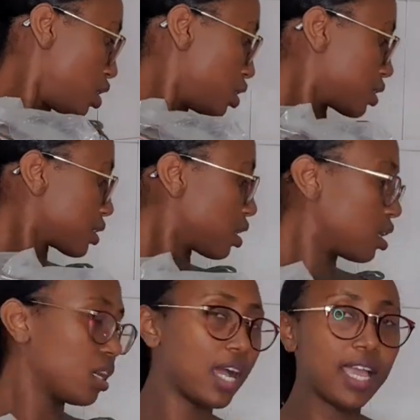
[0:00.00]

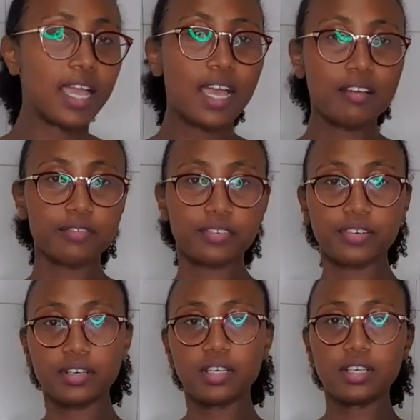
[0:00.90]
So I have
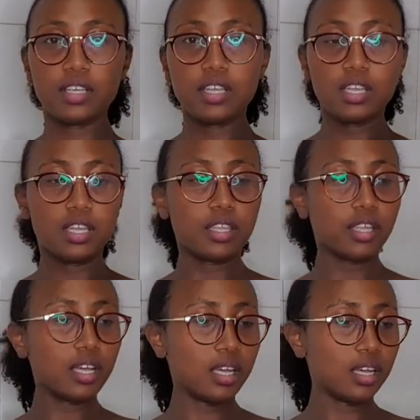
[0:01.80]

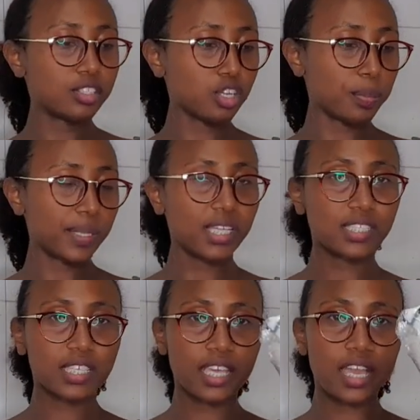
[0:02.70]
Topex
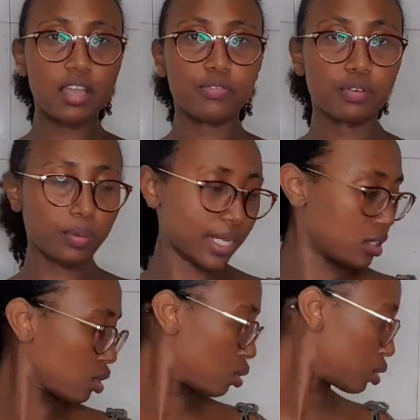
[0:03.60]
here for white
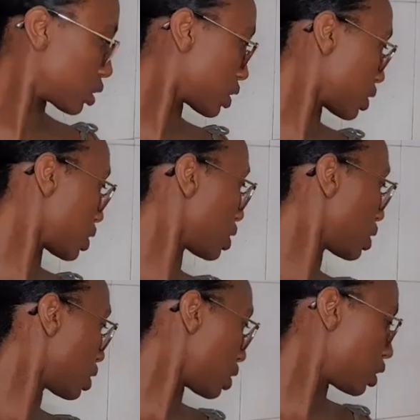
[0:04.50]
clothes,
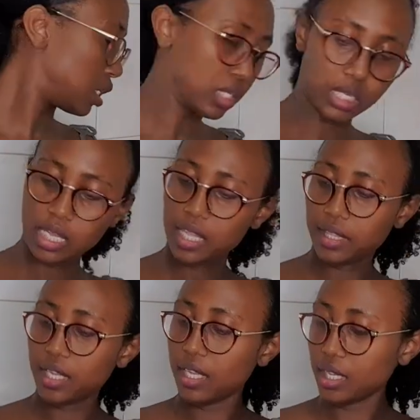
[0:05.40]
and
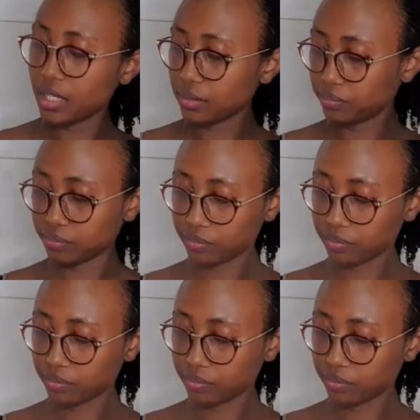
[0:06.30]
then